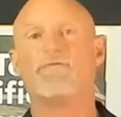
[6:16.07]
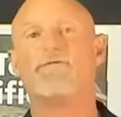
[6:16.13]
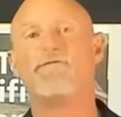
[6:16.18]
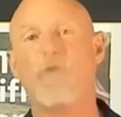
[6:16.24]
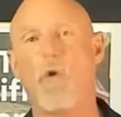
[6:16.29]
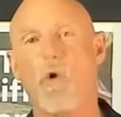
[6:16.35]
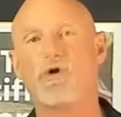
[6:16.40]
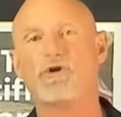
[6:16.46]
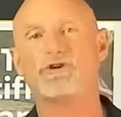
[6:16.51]

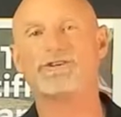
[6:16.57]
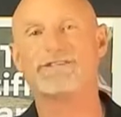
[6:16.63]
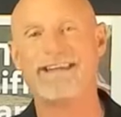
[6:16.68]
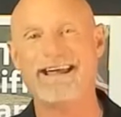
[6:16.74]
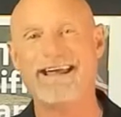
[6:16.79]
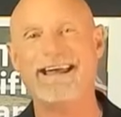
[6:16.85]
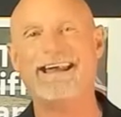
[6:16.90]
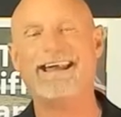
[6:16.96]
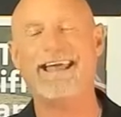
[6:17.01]

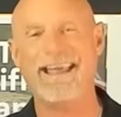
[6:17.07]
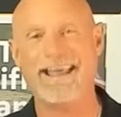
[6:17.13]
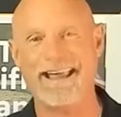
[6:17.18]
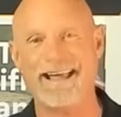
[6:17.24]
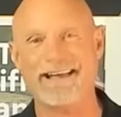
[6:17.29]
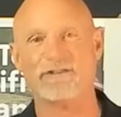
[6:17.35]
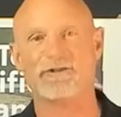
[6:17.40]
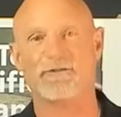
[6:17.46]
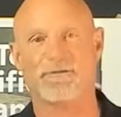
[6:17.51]

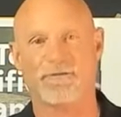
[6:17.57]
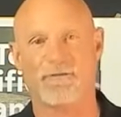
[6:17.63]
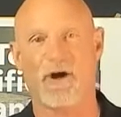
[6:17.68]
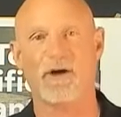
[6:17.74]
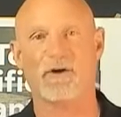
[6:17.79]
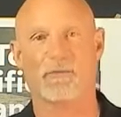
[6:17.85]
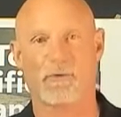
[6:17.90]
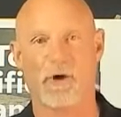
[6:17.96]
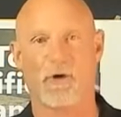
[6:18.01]
14-inch
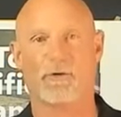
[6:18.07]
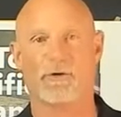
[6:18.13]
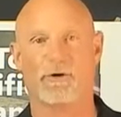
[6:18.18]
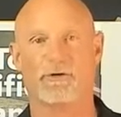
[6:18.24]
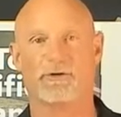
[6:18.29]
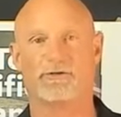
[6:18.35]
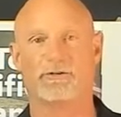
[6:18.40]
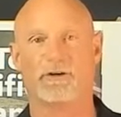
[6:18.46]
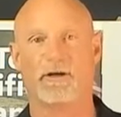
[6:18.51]
front
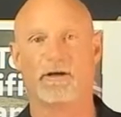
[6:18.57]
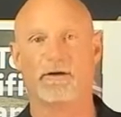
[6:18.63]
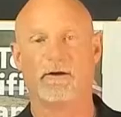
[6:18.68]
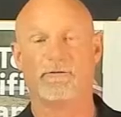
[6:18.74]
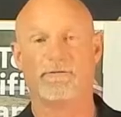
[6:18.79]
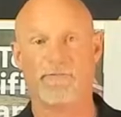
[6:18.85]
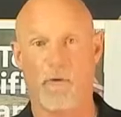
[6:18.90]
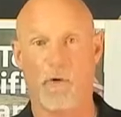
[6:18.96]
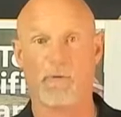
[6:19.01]
rotors,
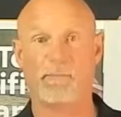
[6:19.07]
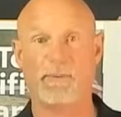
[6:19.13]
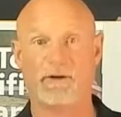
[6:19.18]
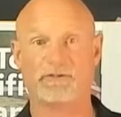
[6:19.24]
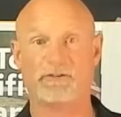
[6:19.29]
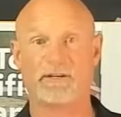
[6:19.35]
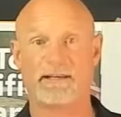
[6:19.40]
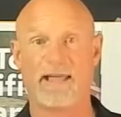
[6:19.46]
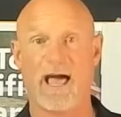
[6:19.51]

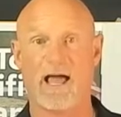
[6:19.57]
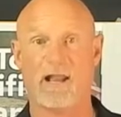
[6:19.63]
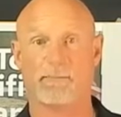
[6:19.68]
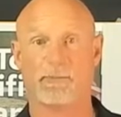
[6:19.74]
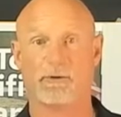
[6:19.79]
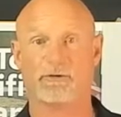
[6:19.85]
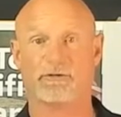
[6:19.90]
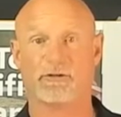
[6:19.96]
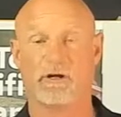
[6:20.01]
4-piston
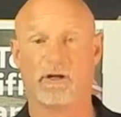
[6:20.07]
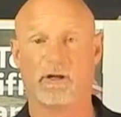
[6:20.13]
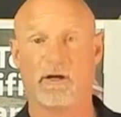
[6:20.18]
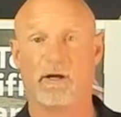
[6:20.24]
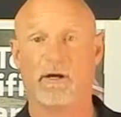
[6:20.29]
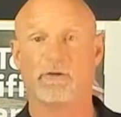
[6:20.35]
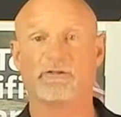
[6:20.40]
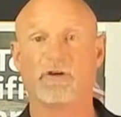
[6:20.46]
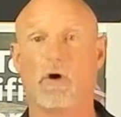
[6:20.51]
calipers.
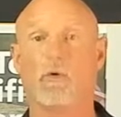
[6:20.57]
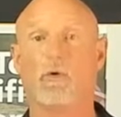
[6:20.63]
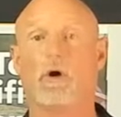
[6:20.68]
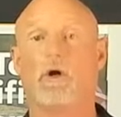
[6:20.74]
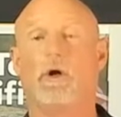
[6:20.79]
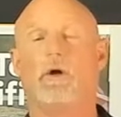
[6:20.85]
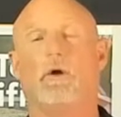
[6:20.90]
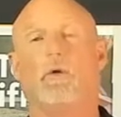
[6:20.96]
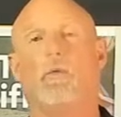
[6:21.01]
So
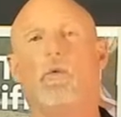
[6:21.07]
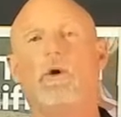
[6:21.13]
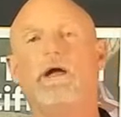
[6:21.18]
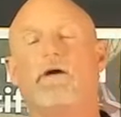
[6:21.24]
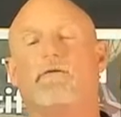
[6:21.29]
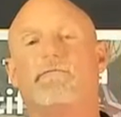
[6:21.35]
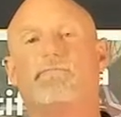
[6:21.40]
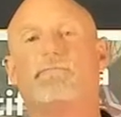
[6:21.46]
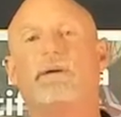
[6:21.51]
we
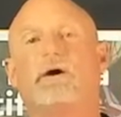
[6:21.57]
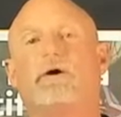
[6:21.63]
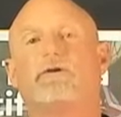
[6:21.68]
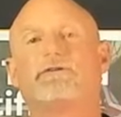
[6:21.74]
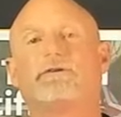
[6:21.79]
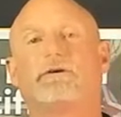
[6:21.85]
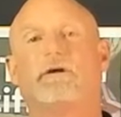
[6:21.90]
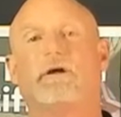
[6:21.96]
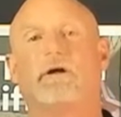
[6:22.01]
have
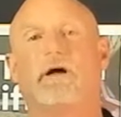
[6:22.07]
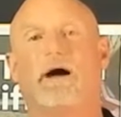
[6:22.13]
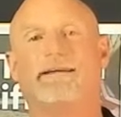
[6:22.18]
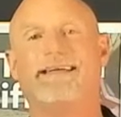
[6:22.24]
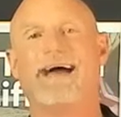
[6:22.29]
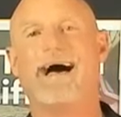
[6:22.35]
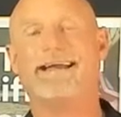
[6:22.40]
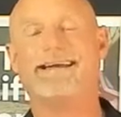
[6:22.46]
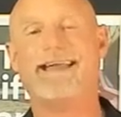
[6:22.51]
built a
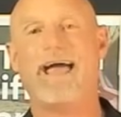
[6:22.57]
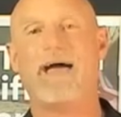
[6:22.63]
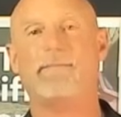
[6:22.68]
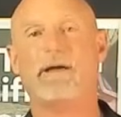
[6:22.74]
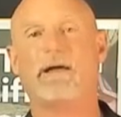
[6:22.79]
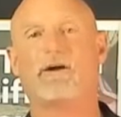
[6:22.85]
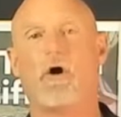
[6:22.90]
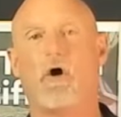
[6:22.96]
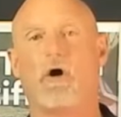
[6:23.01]

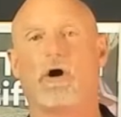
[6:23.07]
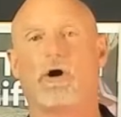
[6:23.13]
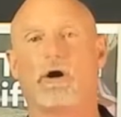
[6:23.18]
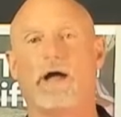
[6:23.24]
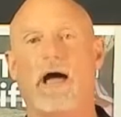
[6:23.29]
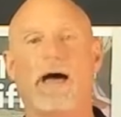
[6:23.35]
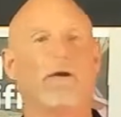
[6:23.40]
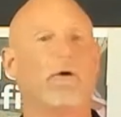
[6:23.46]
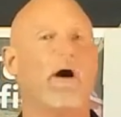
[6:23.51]
dynamic car.
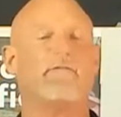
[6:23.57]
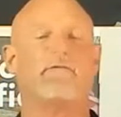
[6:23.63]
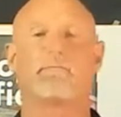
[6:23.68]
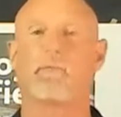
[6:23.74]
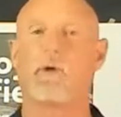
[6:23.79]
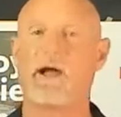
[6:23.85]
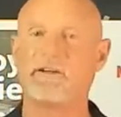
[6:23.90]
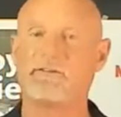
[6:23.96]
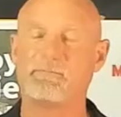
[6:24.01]
I don't have a
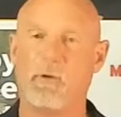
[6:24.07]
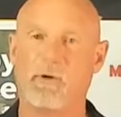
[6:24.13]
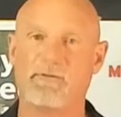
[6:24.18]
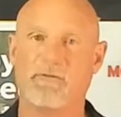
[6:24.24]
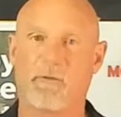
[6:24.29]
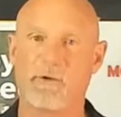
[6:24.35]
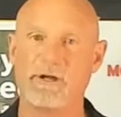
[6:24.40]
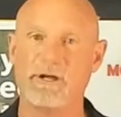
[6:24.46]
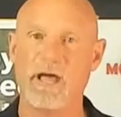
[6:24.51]
price point
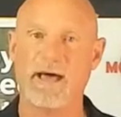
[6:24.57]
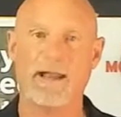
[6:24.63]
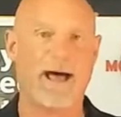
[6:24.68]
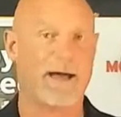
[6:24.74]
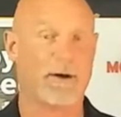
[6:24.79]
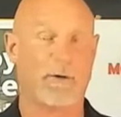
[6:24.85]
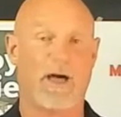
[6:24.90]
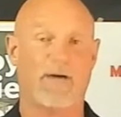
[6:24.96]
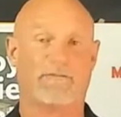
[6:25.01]
for you yet. I
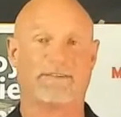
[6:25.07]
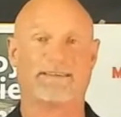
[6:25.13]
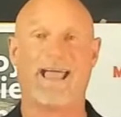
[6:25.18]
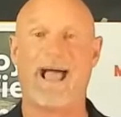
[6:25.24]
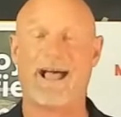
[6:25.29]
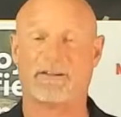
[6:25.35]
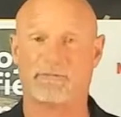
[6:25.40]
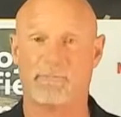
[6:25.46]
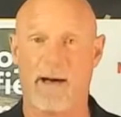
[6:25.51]
don't have
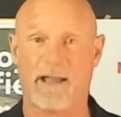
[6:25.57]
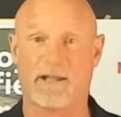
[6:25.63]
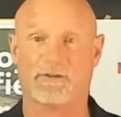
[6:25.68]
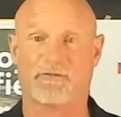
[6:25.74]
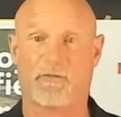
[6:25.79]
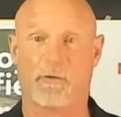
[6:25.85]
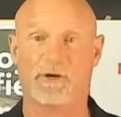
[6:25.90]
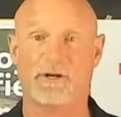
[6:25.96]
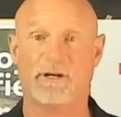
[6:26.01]
gas mileage
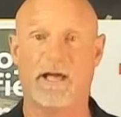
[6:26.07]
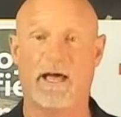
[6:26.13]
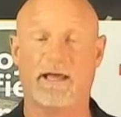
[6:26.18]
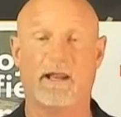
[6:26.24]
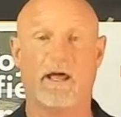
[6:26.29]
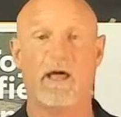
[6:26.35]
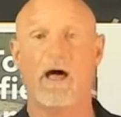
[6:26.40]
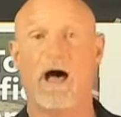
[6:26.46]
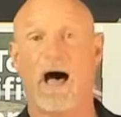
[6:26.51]
for you
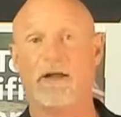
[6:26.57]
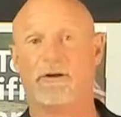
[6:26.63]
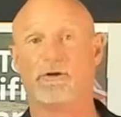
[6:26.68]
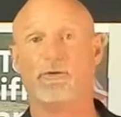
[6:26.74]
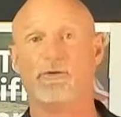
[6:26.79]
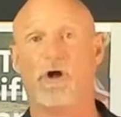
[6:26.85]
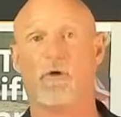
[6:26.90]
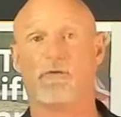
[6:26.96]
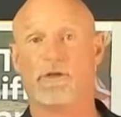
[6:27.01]
yet. I
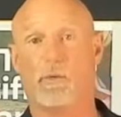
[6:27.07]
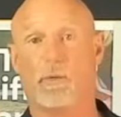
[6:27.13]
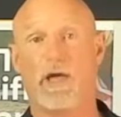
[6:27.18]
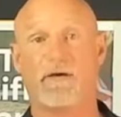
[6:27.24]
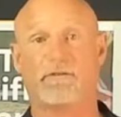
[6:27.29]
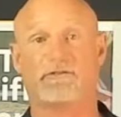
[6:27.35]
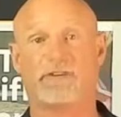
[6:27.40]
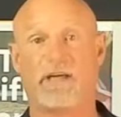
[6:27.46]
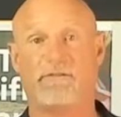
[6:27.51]
do know that we
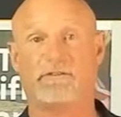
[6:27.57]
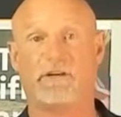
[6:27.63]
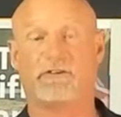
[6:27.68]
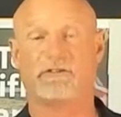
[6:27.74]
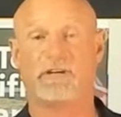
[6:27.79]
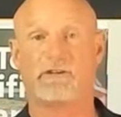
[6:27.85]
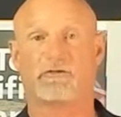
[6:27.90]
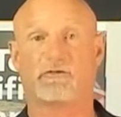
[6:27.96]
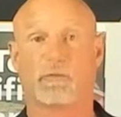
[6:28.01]
have Safety
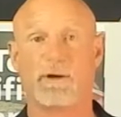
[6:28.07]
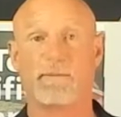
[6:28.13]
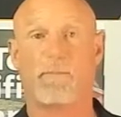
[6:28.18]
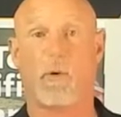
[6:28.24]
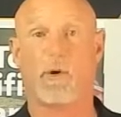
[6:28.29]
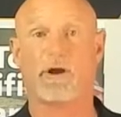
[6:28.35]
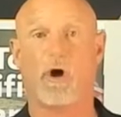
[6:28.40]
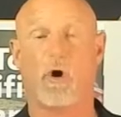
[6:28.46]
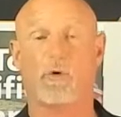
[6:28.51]
Sense
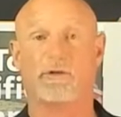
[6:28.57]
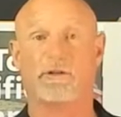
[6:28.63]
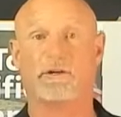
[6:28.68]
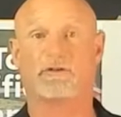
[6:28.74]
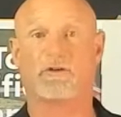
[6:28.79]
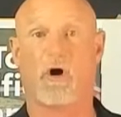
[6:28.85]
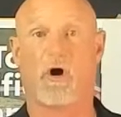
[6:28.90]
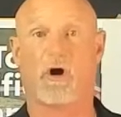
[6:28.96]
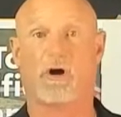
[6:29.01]
3.0 in this
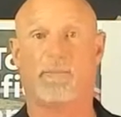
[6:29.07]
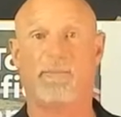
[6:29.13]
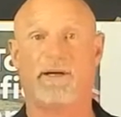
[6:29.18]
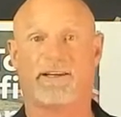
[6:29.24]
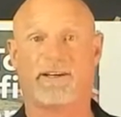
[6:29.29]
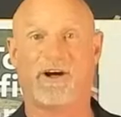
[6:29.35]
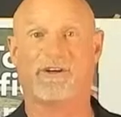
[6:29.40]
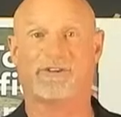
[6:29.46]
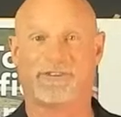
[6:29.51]
car
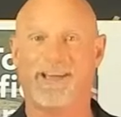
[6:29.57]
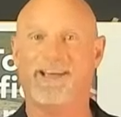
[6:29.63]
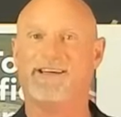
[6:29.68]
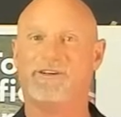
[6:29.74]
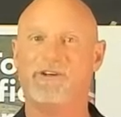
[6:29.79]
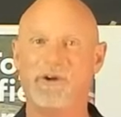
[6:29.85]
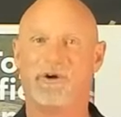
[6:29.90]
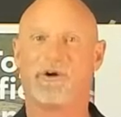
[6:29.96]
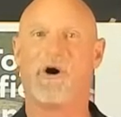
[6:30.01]
because
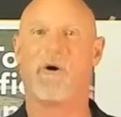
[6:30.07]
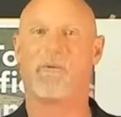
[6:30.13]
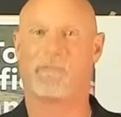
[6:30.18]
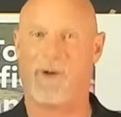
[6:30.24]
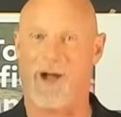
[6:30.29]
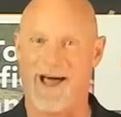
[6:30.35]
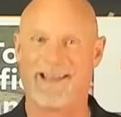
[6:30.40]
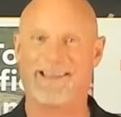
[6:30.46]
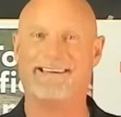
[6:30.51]
you're going to
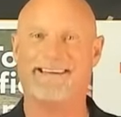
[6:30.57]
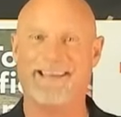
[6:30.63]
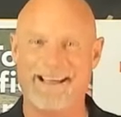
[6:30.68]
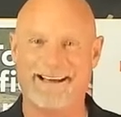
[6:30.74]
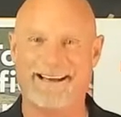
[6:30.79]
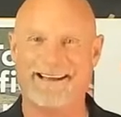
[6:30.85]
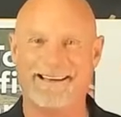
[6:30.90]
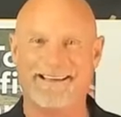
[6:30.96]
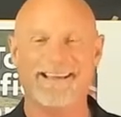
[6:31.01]
probably
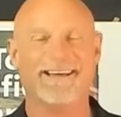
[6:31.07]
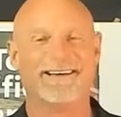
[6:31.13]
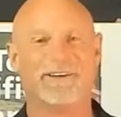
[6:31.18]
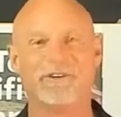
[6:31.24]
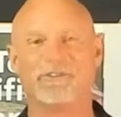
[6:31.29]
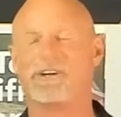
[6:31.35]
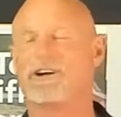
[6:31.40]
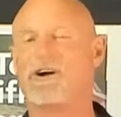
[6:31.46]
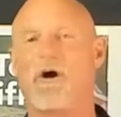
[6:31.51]
need it
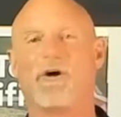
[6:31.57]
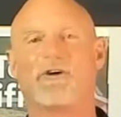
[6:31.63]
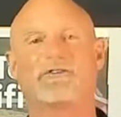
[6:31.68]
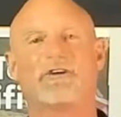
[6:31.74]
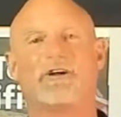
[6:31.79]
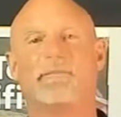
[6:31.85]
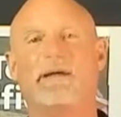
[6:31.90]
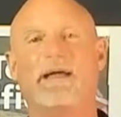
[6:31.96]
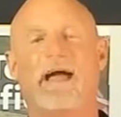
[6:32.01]
because the car is
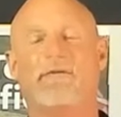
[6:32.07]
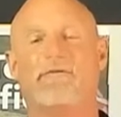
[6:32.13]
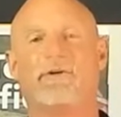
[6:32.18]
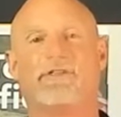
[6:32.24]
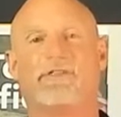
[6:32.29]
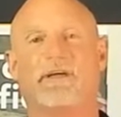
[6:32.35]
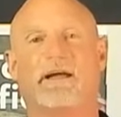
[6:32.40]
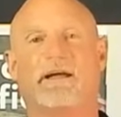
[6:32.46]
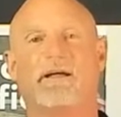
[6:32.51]
going to be
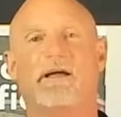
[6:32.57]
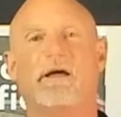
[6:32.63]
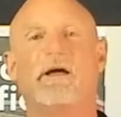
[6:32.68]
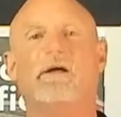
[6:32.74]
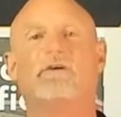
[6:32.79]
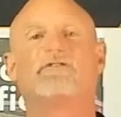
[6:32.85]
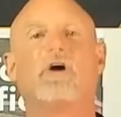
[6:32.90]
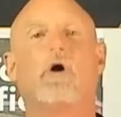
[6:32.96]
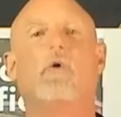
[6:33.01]
everything.
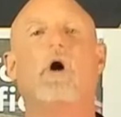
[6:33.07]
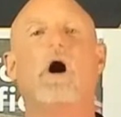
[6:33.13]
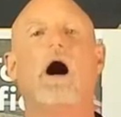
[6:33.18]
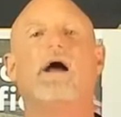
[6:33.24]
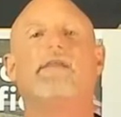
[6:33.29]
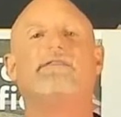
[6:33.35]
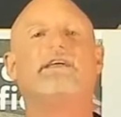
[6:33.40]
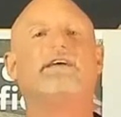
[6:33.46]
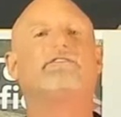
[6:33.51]
So
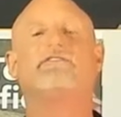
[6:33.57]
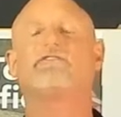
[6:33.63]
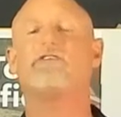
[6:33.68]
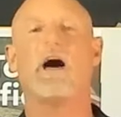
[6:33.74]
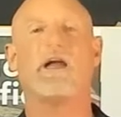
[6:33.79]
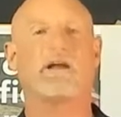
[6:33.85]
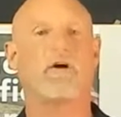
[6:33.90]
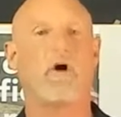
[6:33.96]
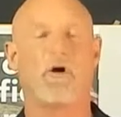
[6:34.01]
this is
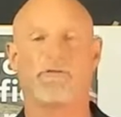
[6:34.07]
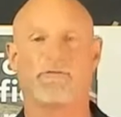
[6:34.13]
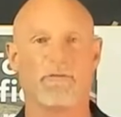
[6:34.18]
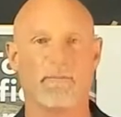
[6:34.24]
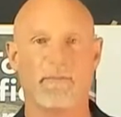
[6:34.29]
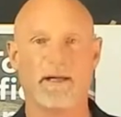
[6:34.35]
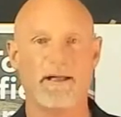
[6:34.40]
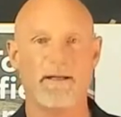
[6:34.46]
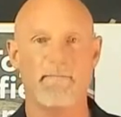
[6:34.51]
not a car for
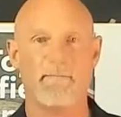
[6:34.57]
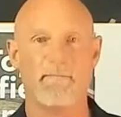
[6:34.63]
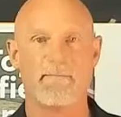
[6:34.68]
me.